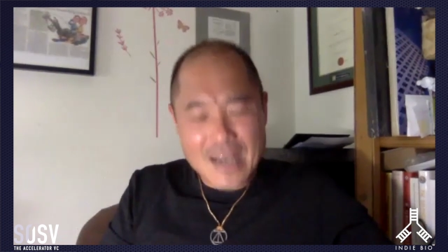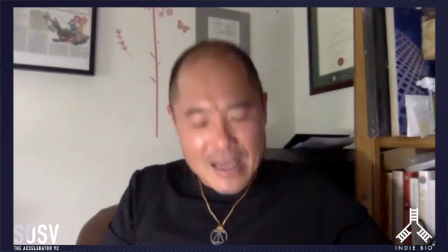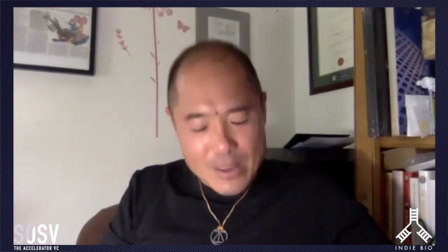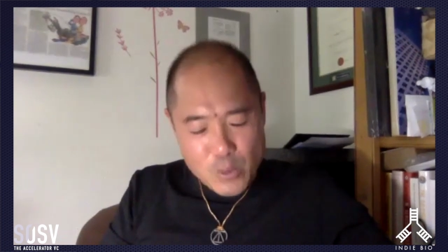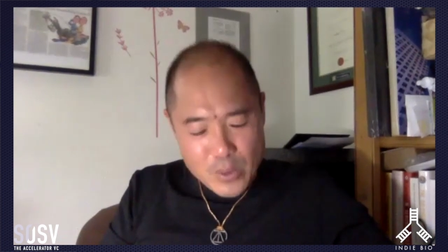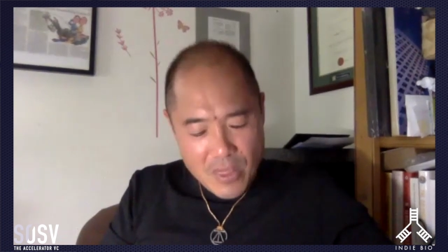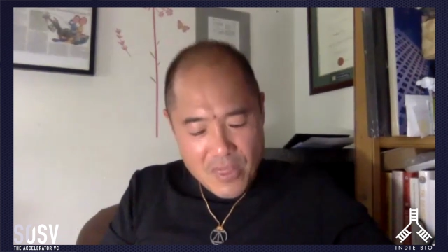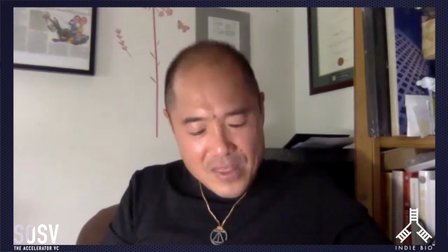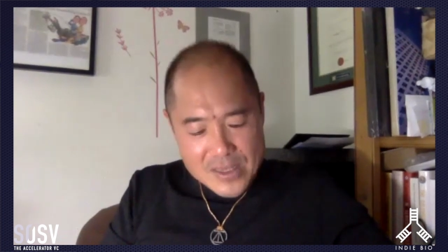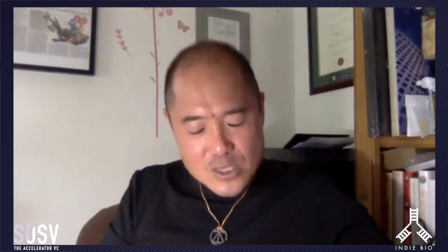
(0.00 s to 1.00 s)
I think one of the
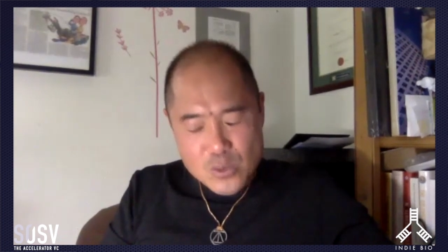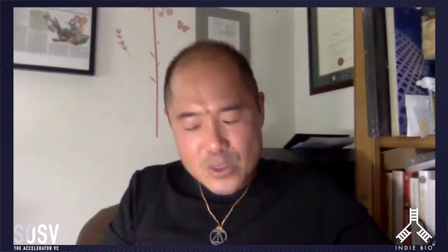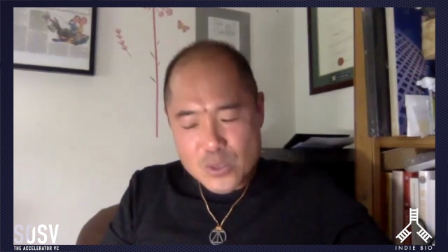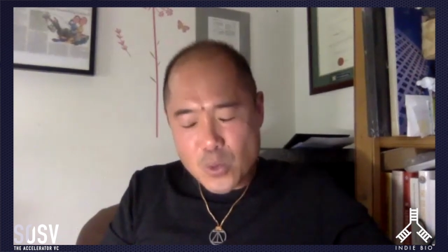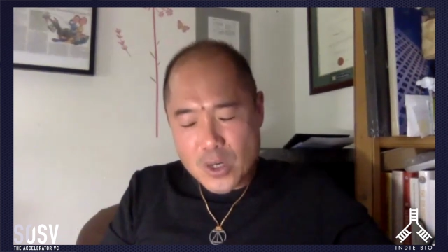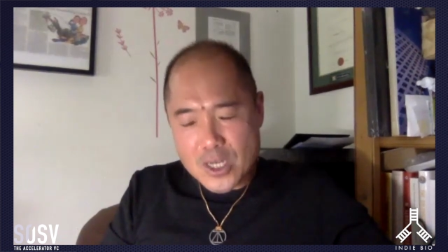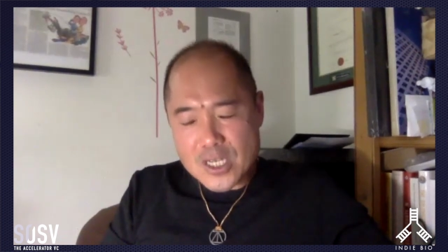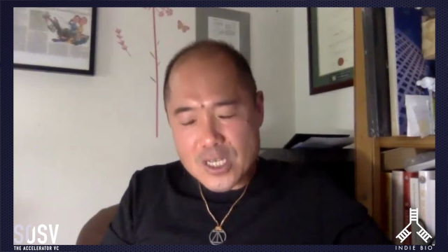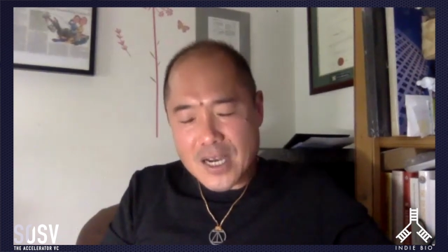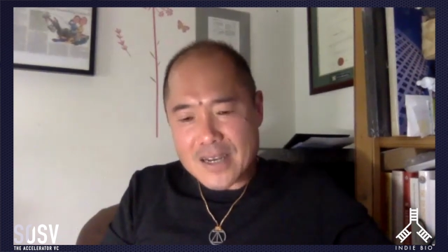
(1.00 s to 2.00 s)
things that's always worked
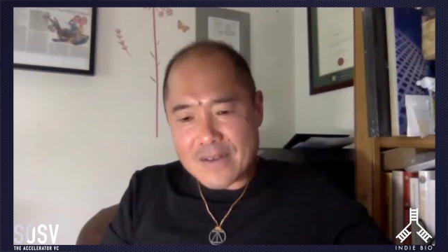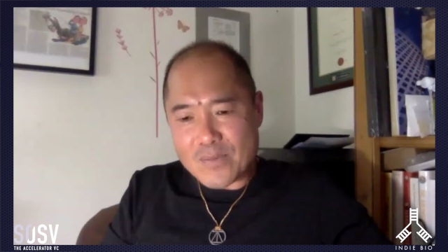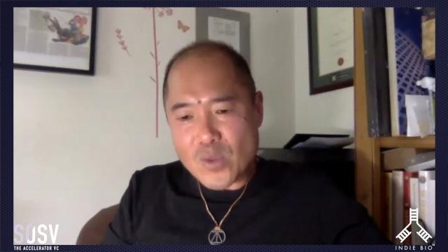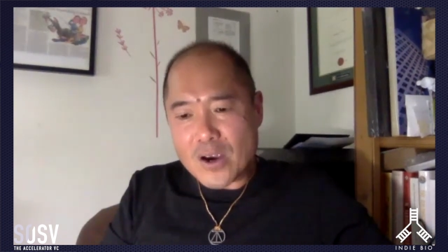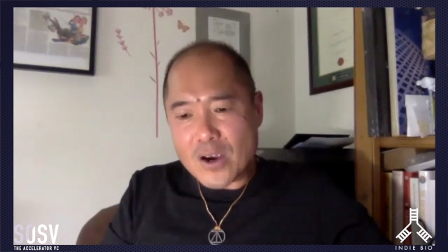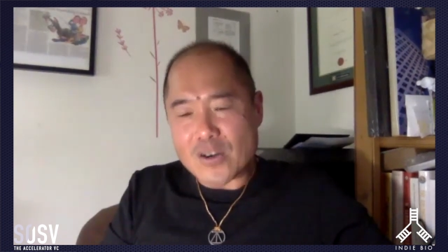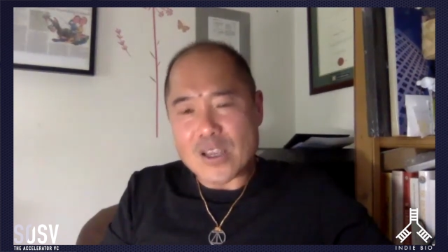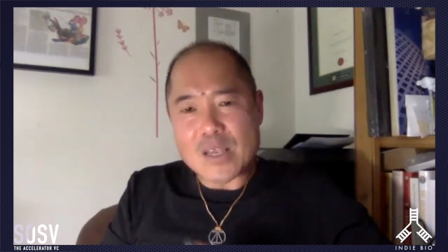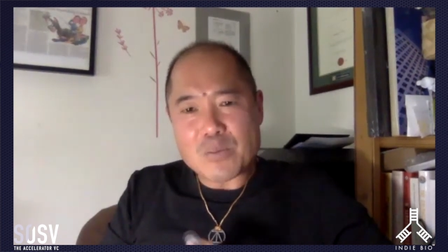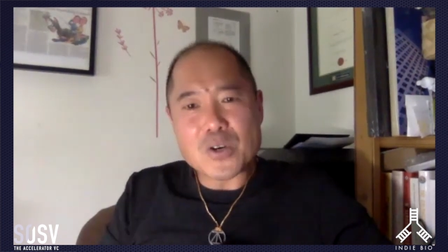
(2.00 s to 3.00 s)
on our
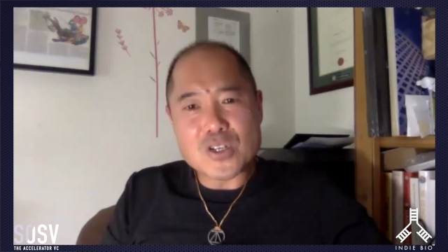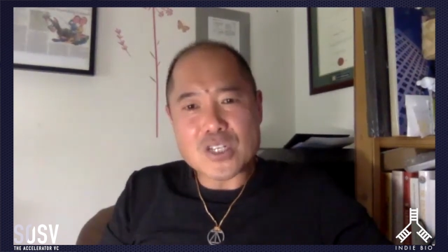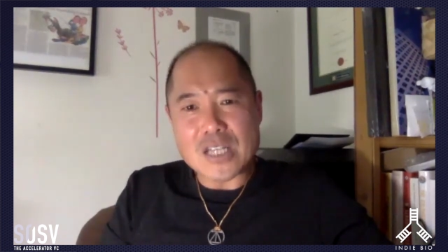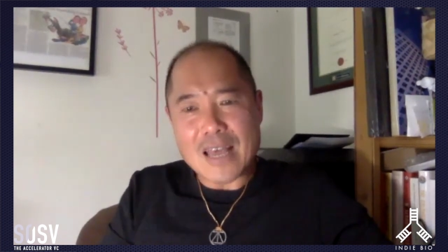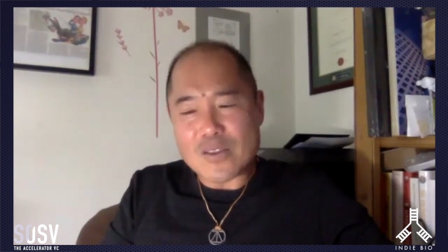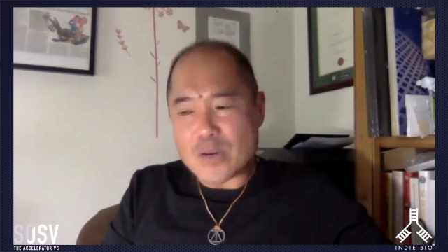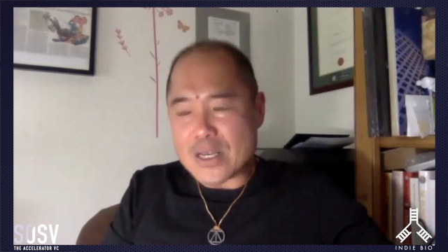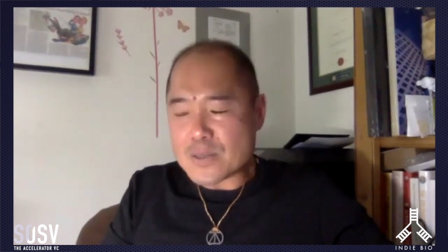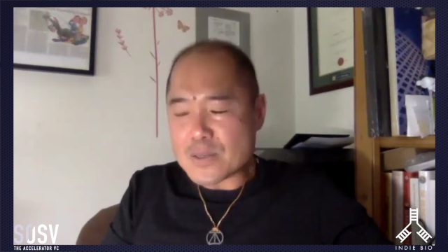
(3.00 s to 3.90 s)
in-person gatherings,